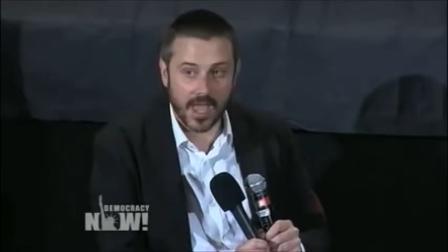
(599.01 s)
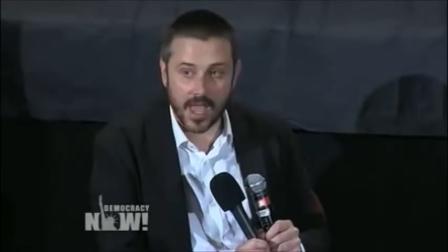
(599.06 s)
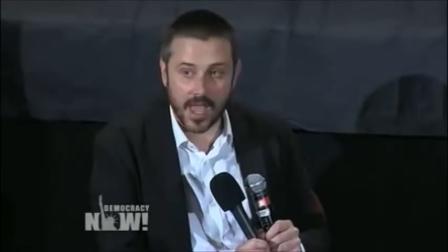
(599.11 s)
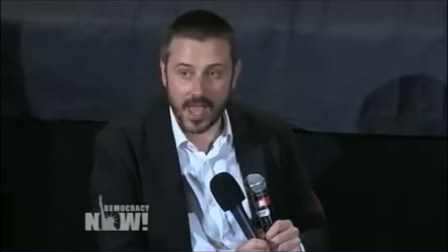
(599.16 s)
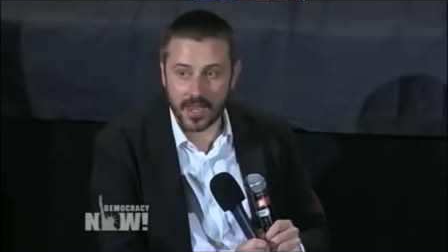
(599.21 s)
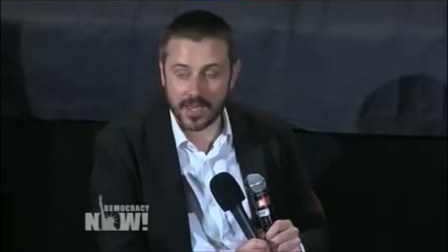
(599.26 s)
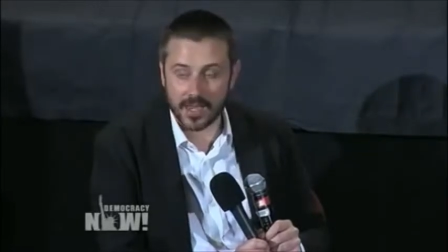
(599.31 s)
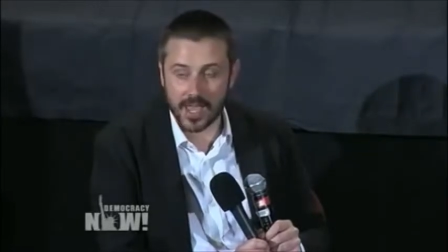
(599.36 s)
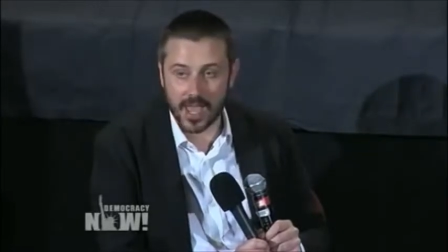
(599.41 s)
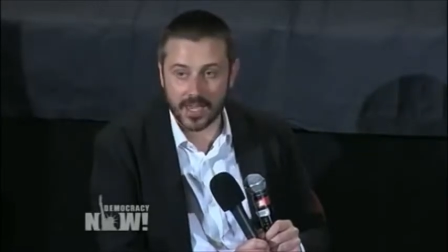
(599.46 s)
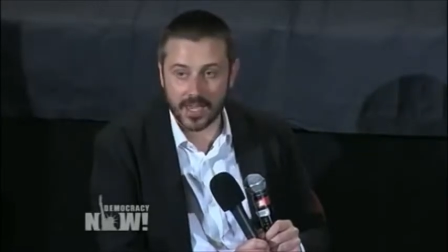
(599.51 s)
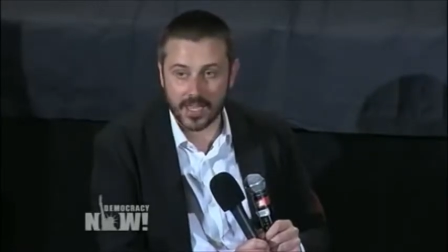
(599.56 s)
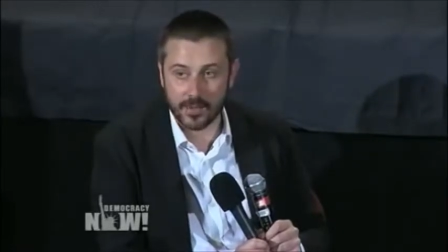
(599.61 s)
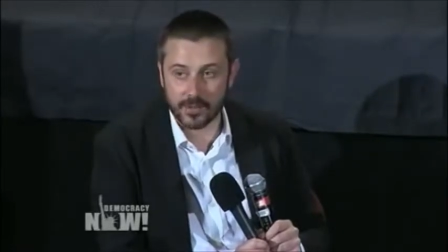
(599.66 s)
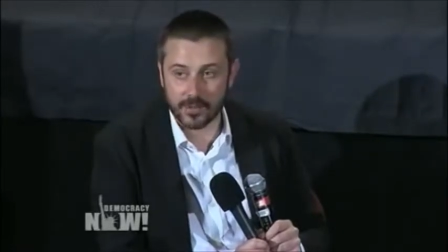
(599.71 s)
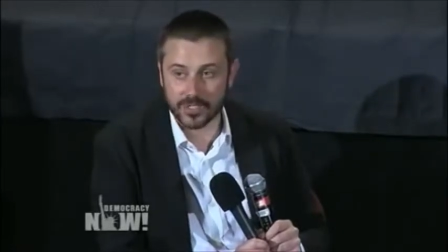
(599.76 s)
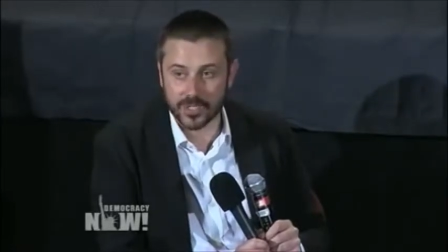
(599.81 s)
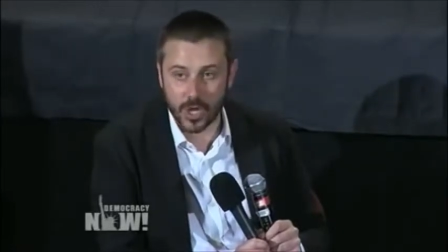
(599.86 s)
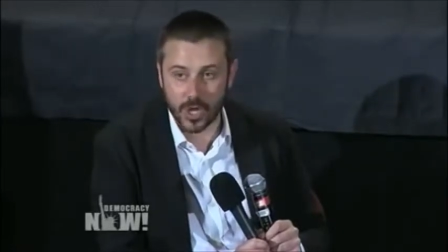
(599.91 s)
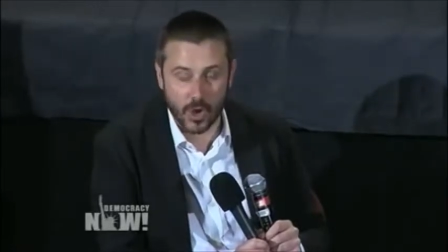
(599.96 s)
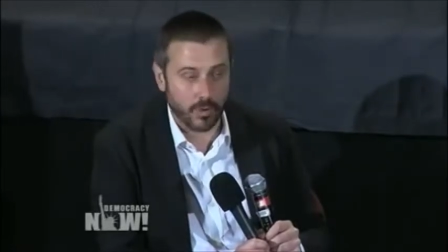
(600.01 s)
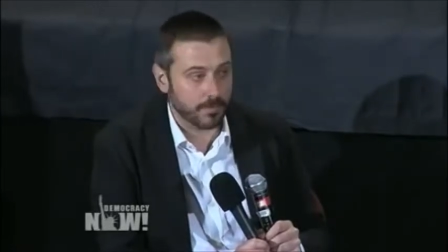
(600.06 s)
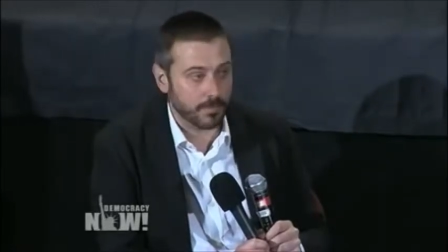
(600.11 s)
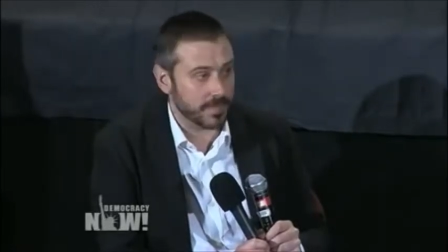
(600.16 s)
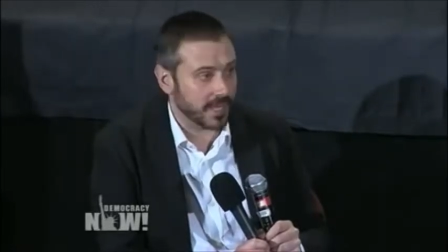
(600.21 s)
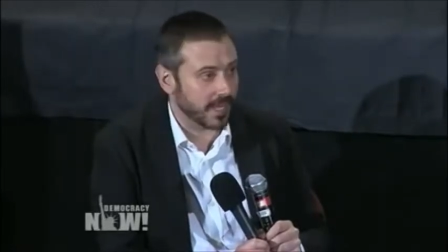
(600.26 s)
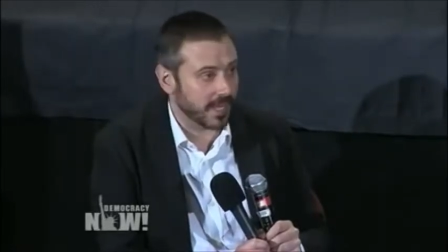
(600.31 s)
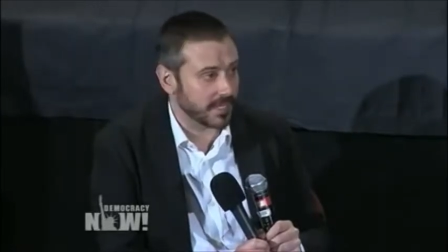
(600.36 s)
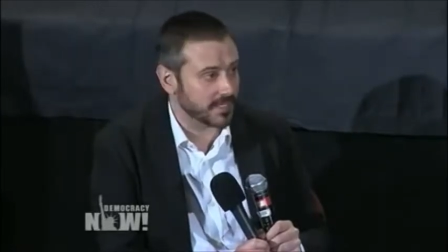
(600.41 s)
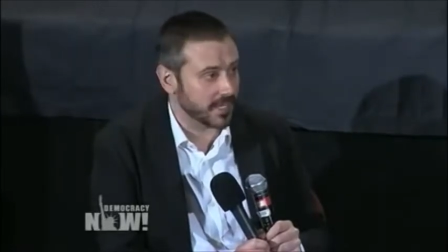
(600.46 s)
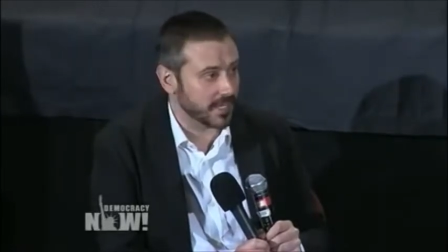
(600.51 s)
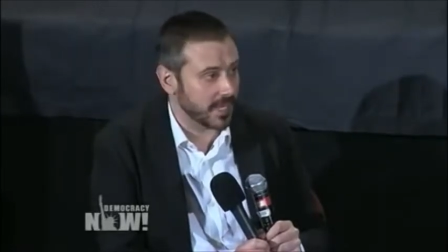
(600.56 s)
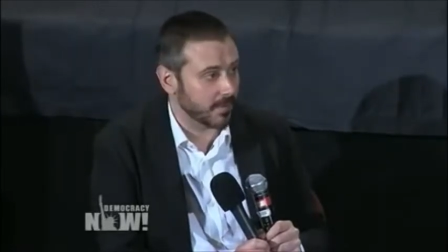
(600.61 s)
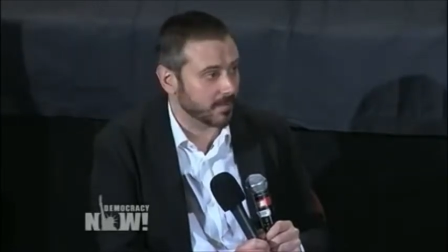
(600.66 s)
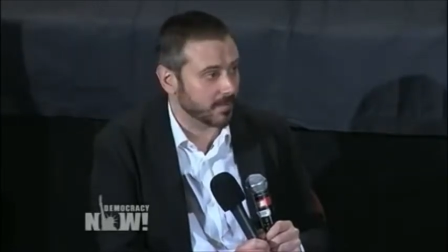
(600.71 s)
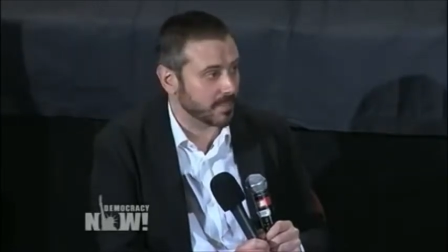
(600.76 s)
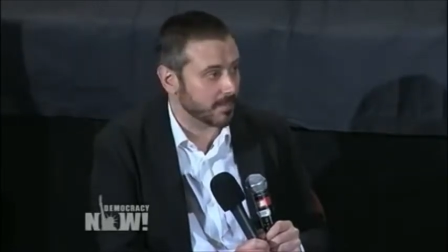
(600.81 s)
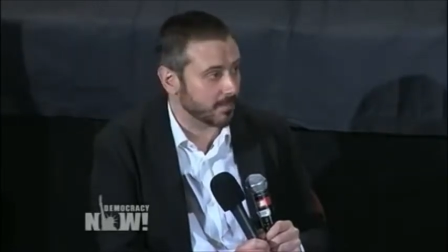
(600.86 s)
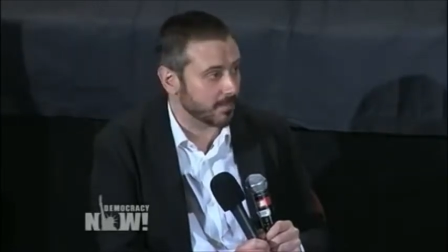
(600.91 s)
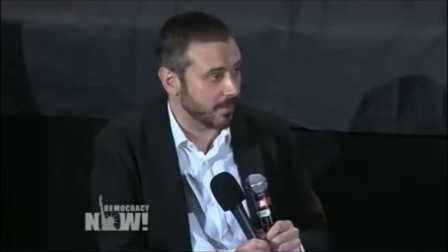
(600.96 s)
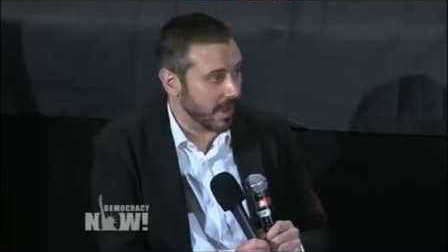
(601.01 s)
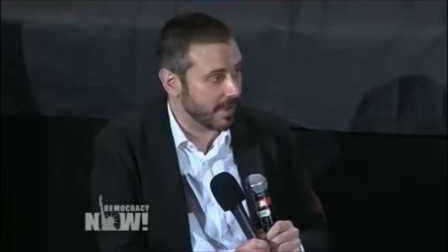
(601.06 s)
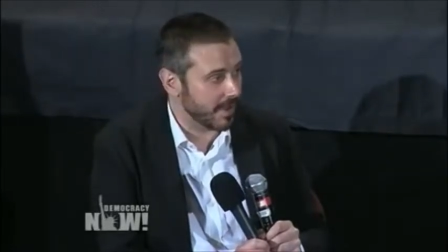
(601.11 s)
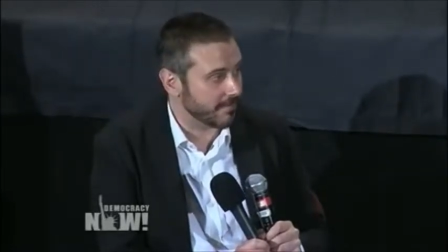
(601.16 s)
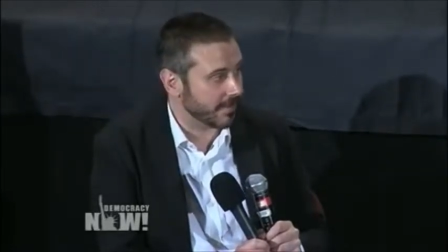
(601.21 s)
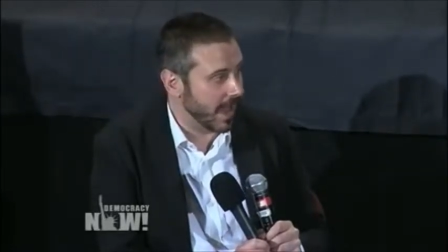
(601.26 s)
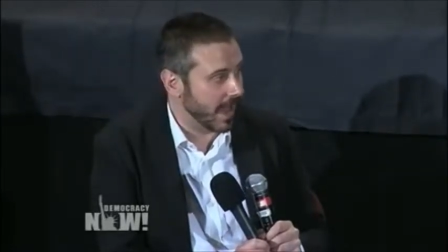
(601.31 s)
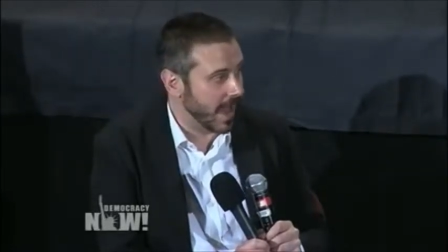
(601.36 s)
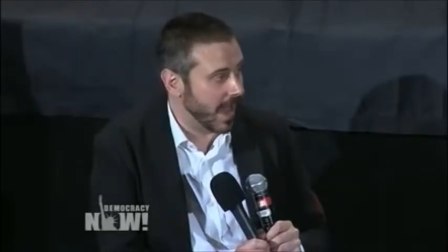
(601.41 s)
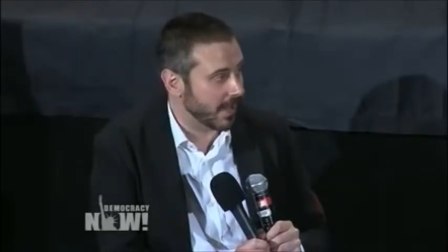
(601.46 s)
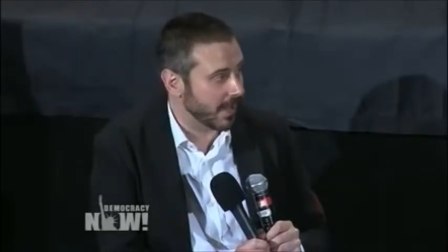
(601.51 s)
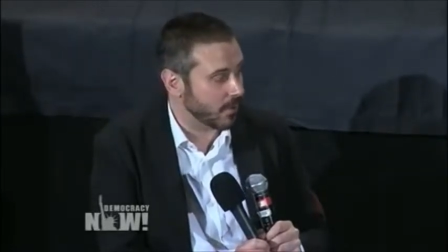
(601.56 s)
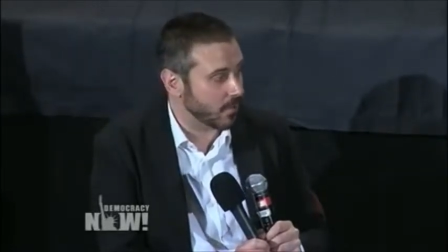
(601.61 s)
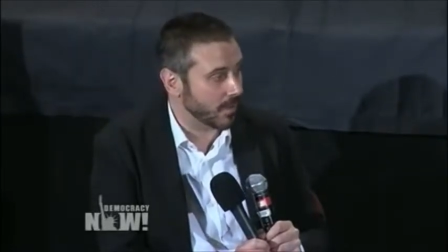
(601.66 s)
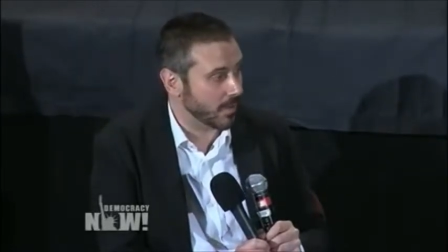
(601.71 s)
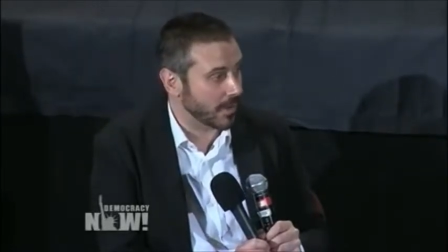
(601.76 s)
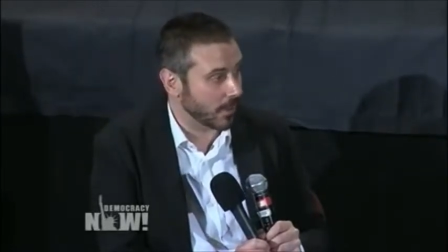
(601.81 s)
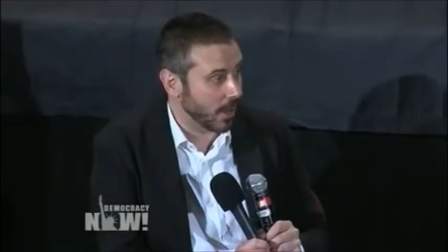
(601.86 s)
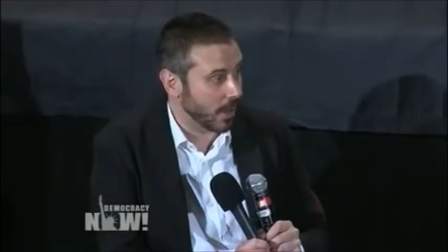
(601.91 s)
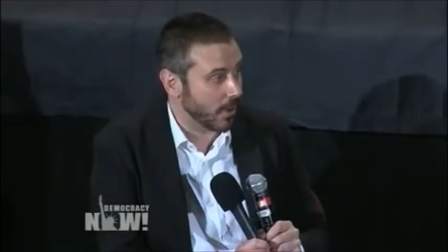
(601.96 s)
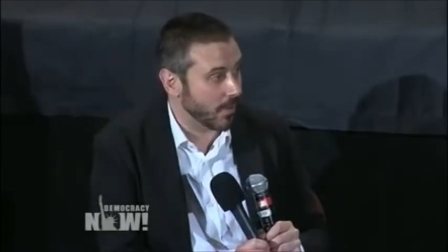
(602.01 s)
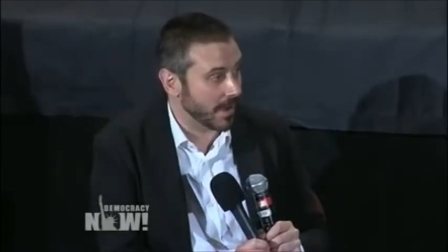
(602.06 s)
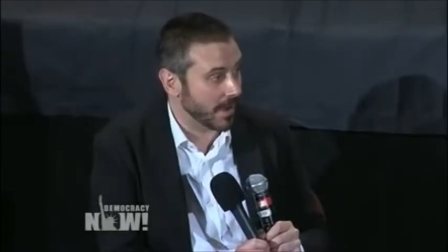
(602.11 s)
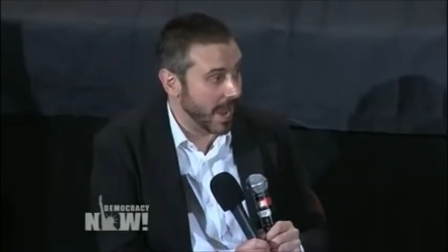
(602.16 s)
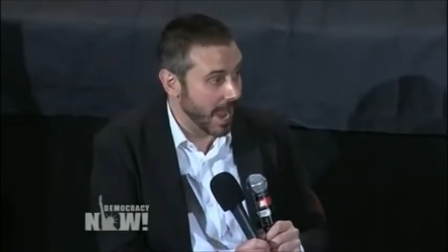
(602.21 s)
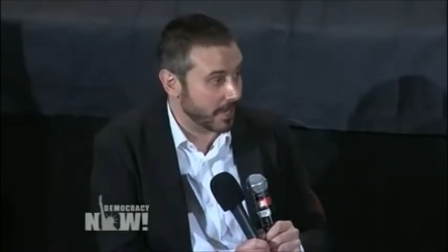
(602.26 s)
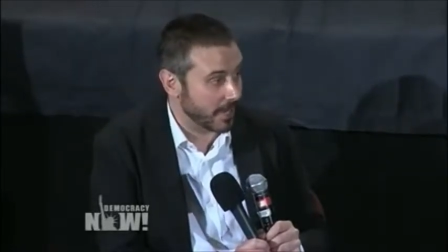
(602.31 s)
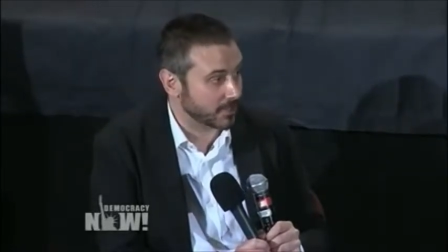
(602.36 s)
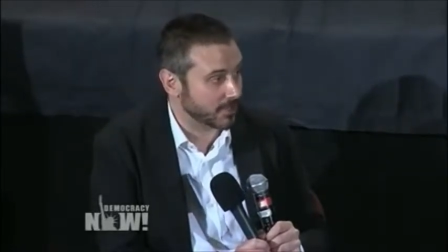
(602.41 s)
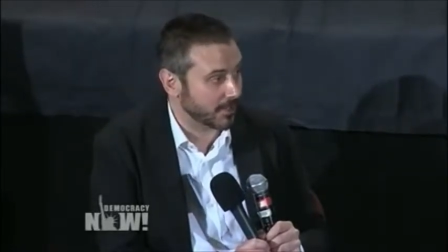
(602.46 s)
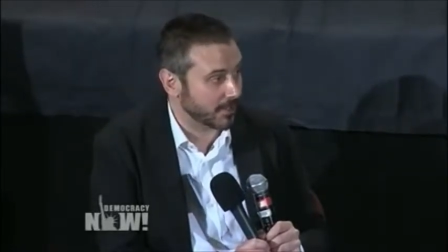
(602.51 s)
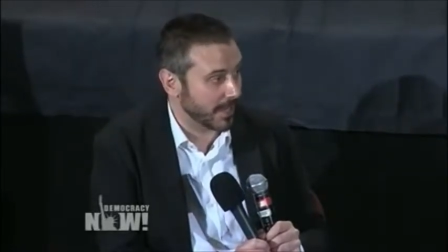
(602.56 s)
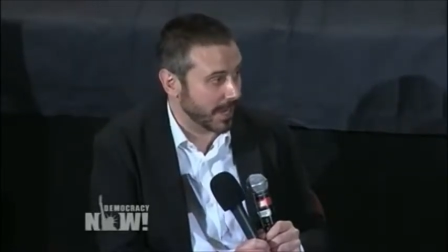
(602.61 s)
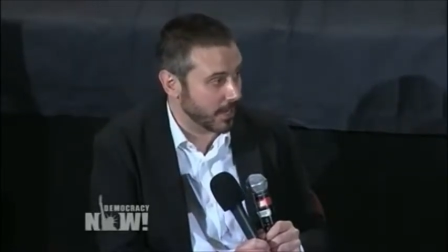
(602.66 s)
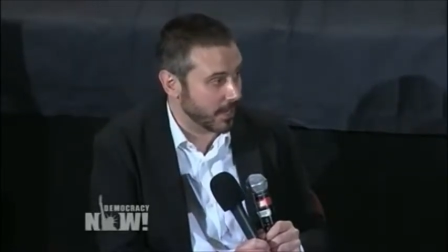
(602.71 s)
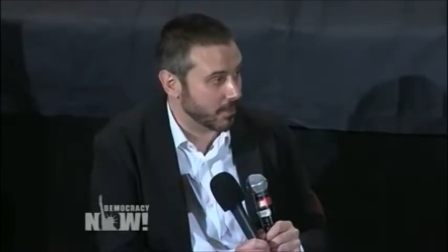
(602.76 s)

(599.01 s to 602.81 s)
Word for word: and, and he was known because he was a brave guy who would go and actually